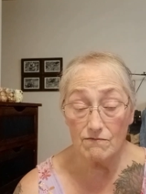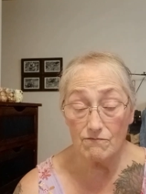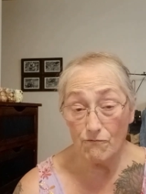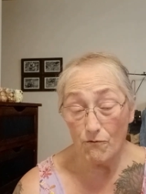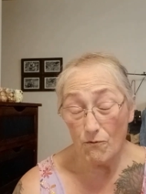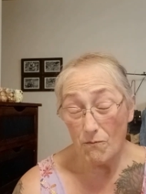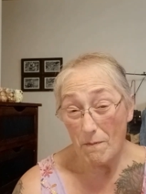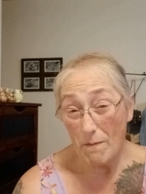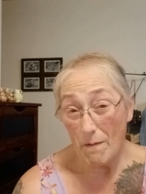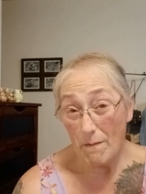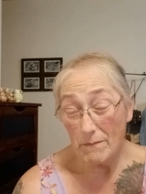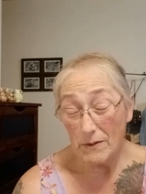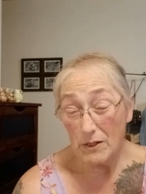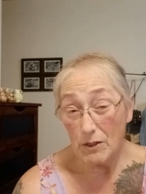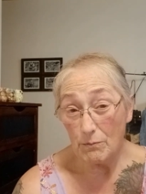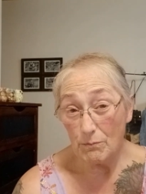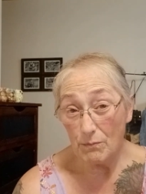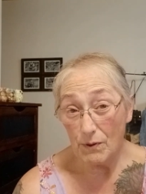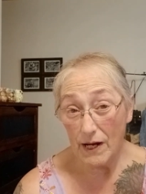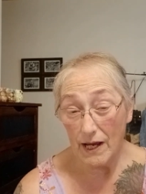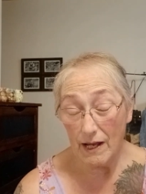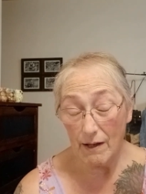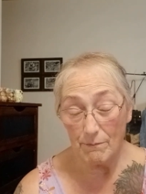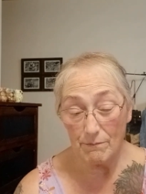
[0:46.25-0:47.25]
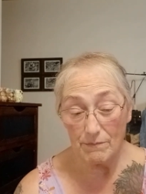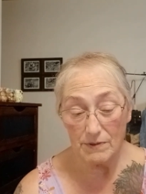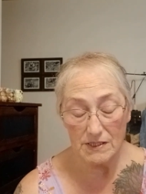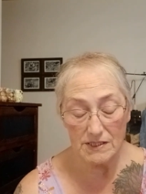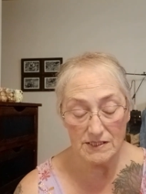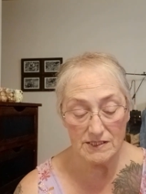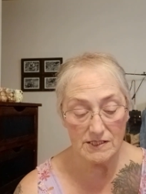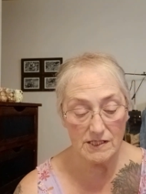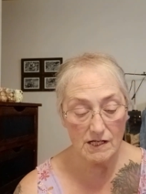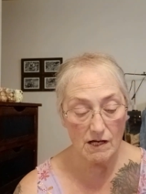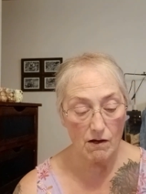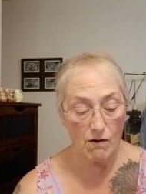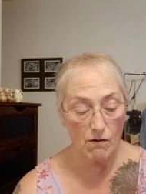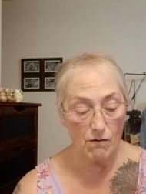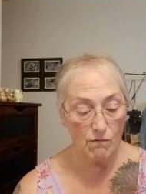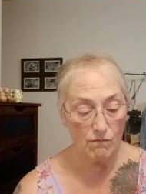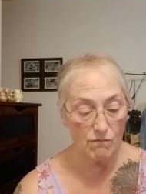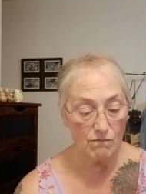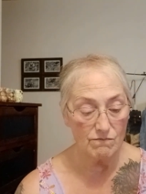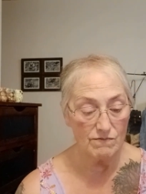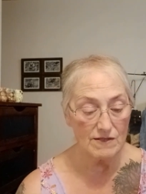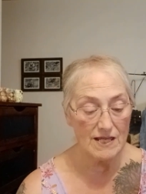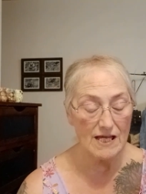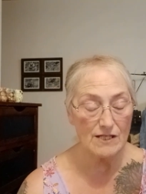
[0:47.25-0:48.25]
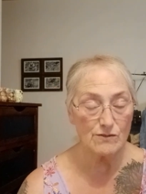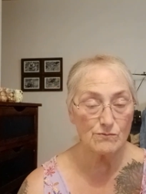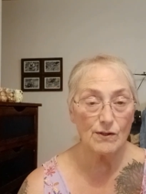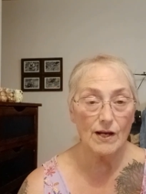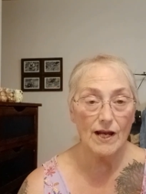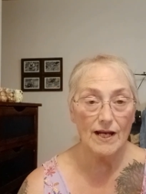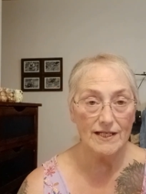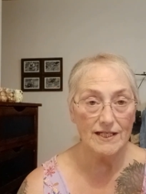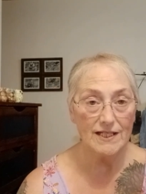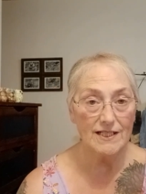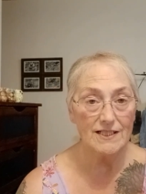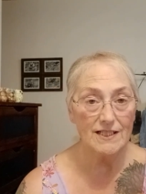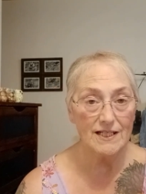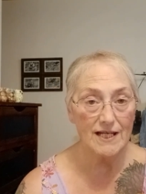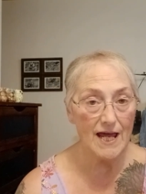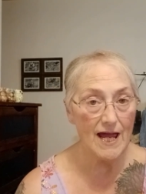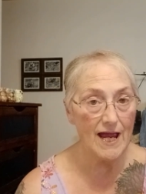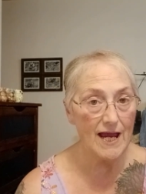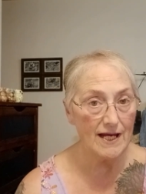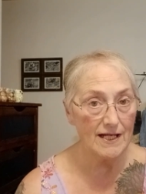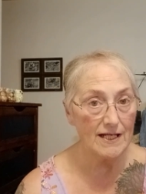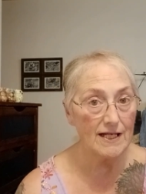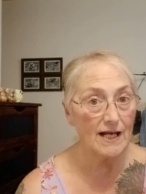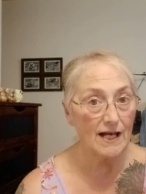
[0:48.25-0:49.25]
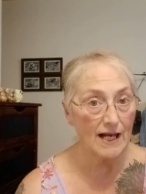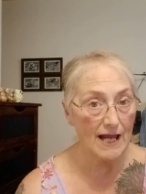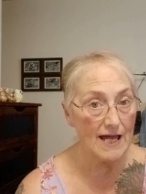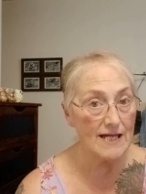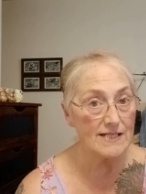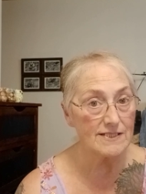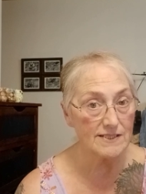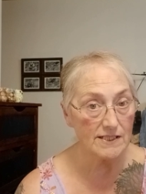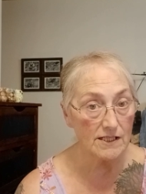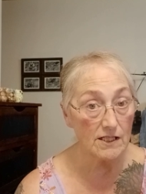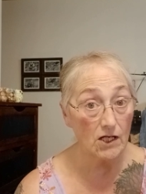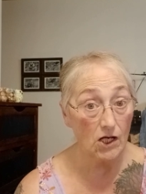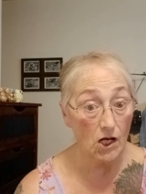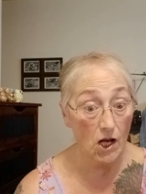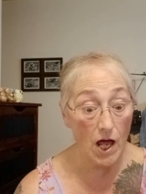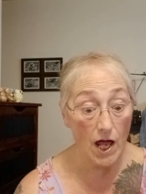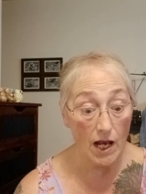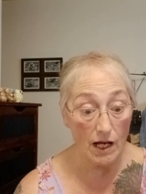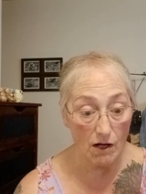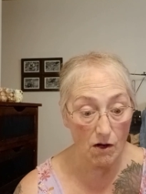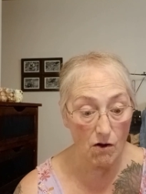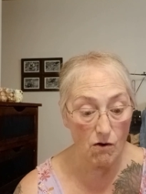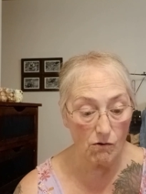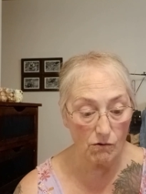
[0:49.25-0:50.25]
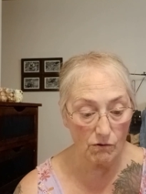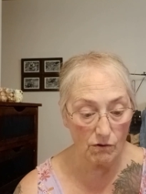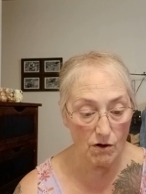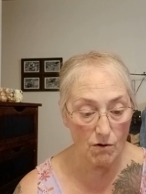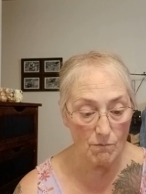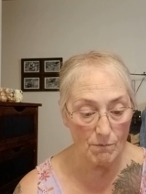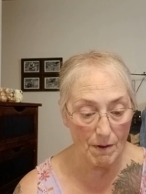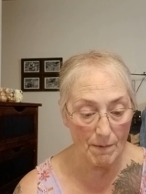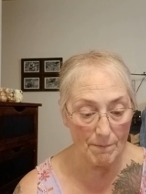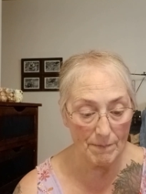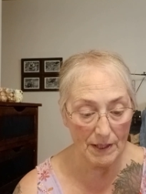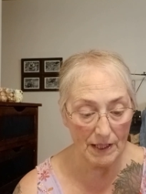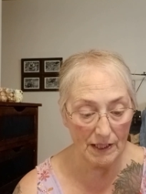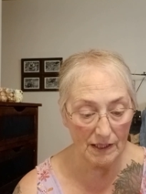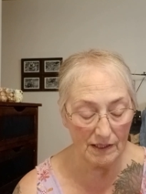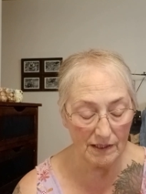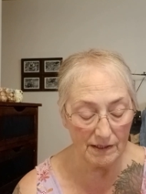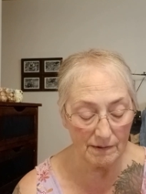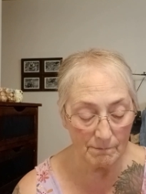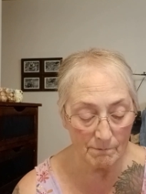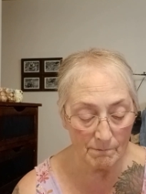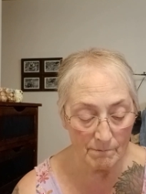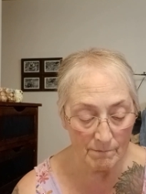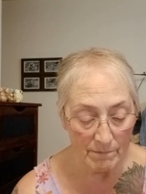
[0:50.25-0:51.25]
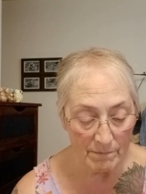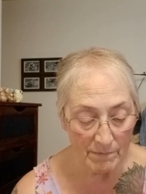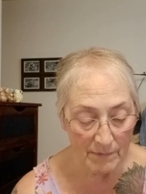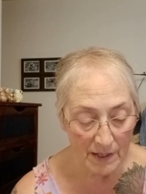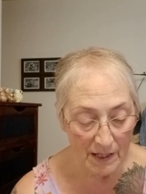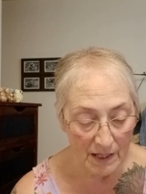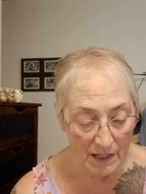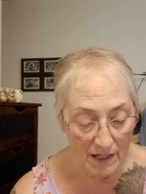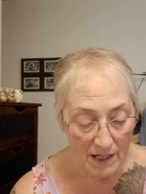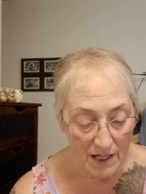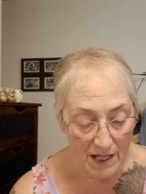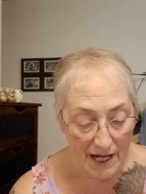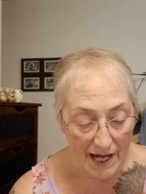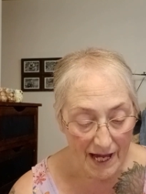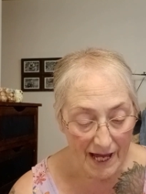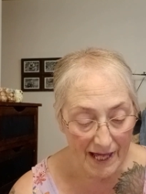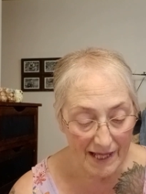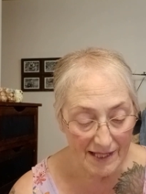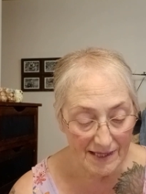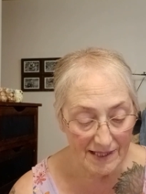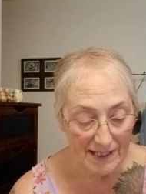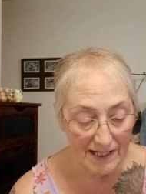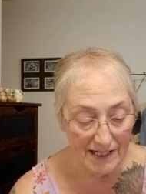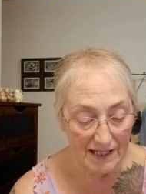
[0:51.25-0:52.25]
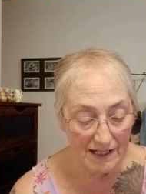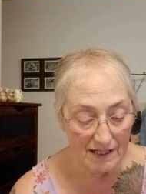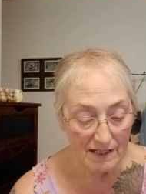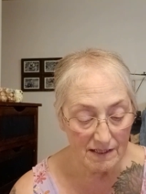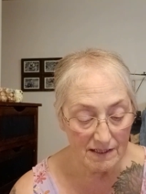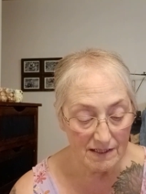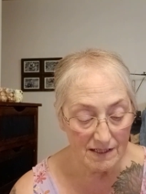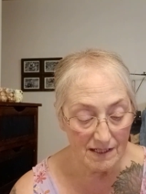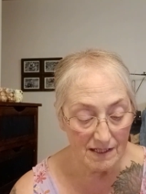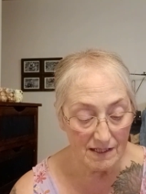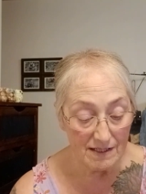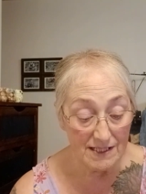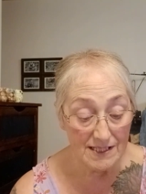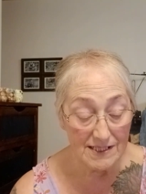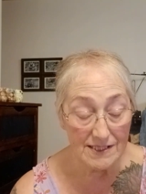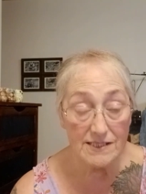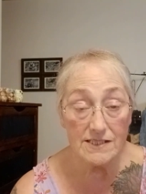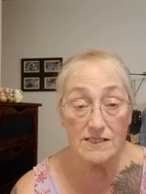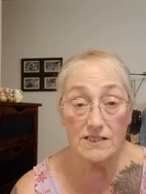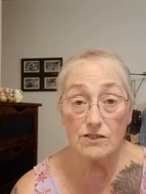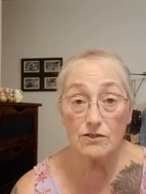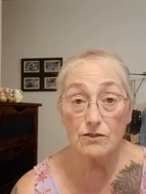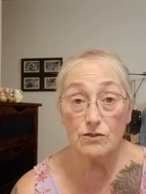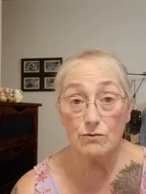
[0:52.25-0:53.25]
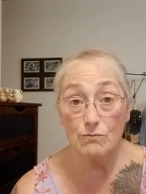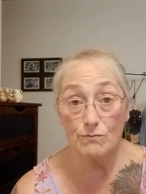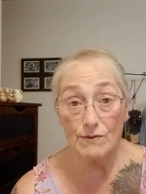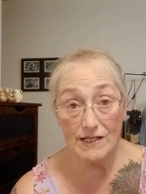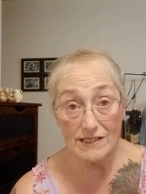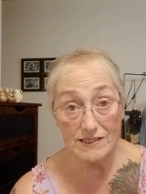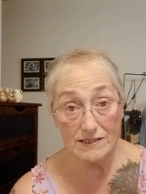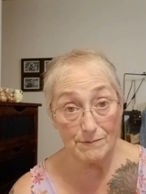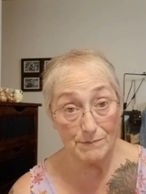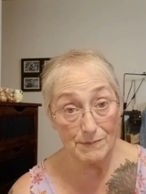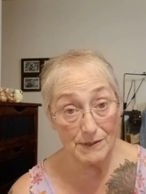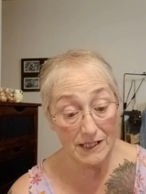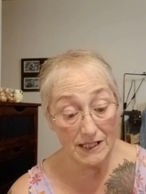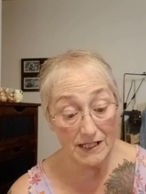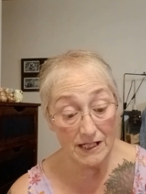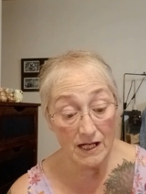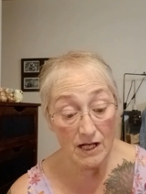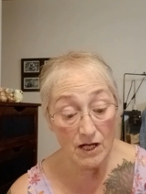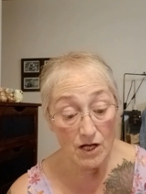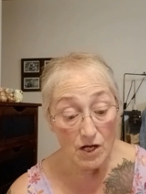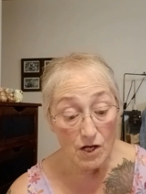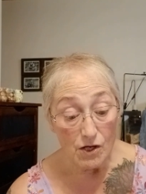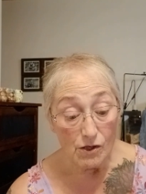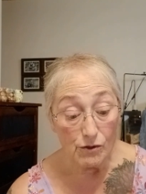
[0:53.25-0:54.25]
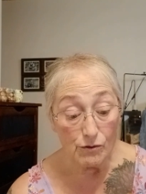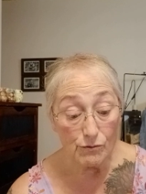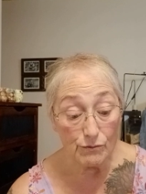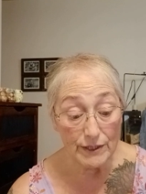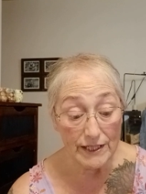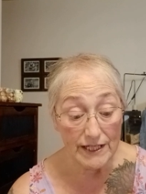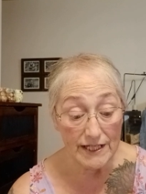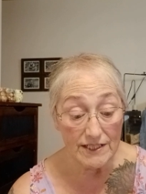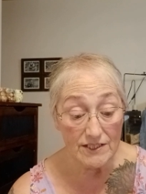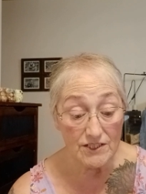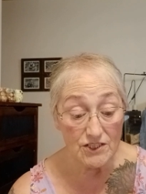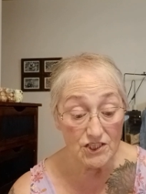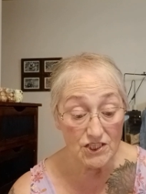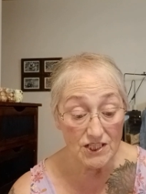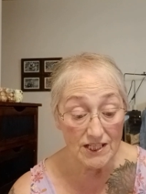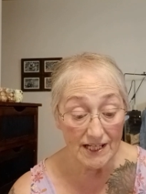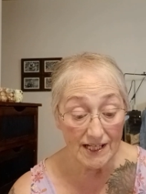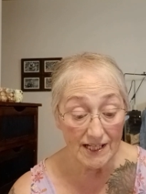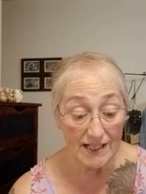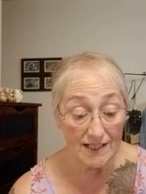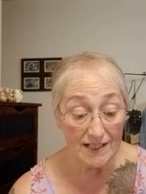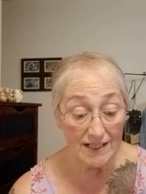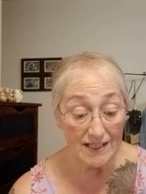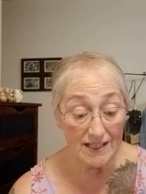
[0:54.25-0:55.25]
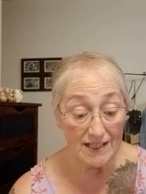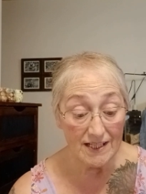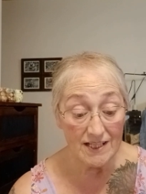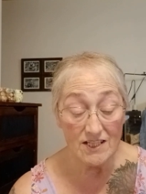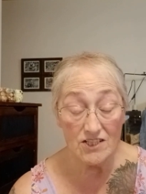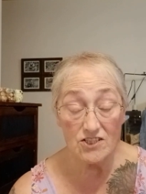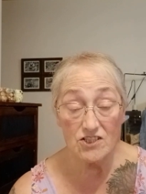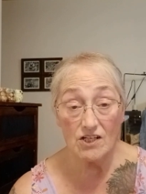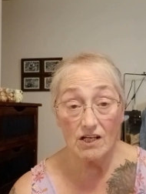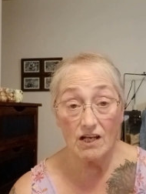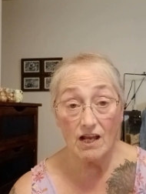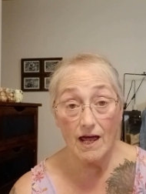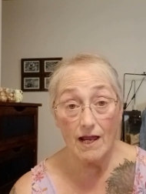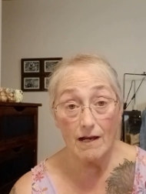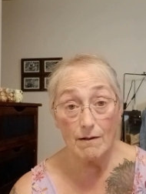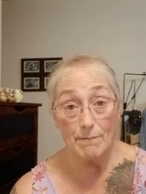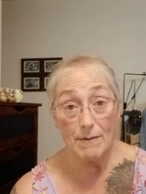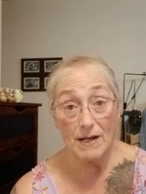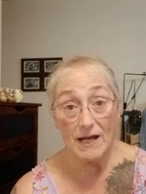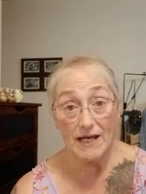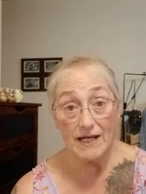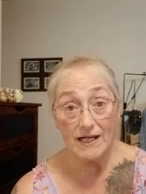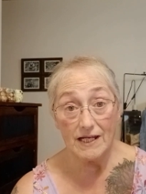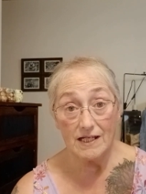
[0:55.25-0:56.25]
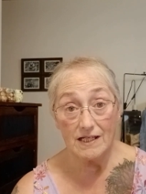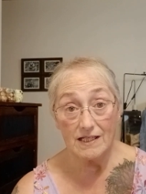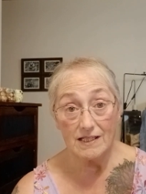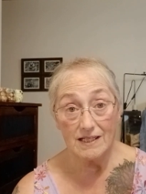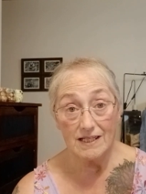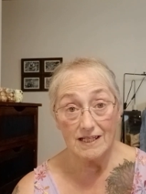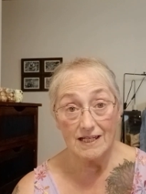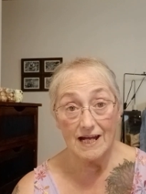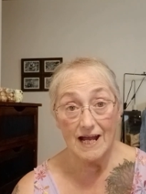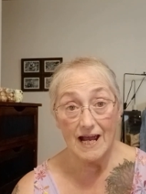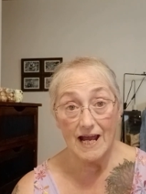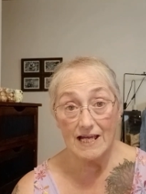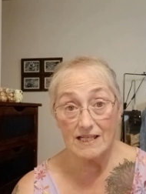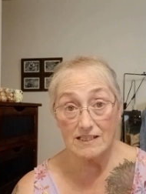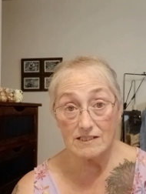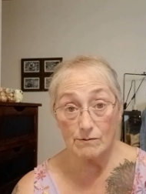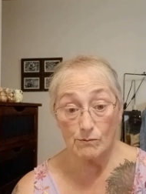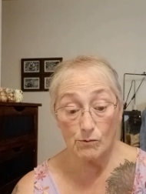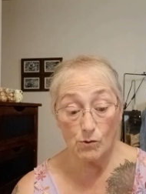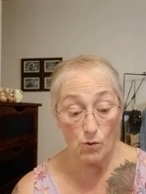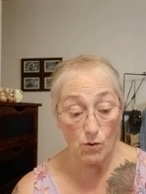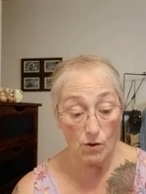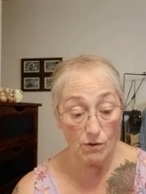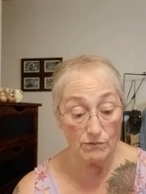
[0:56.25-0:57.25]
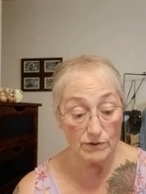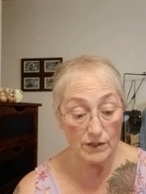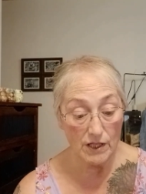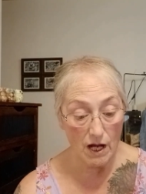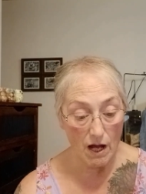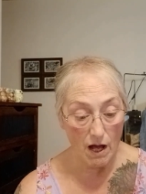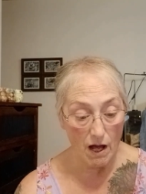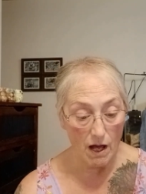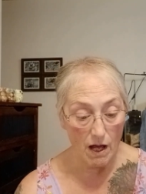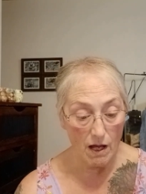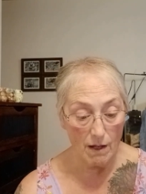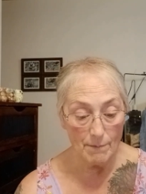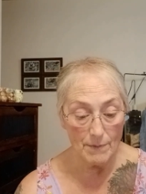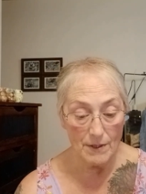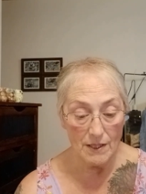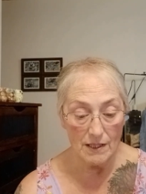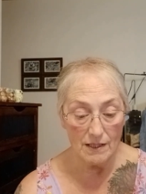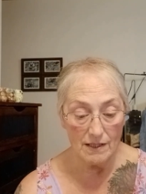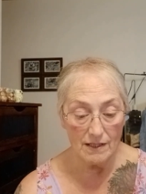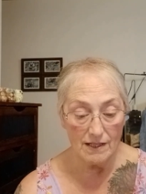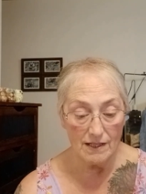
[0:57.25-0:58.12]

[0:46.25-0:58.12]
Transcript: for my meal prep, so that's what I did today, and it lasted a lot longer on my belly. And then this is a new recipe: green chicken enchilada bake and some corn on the cob.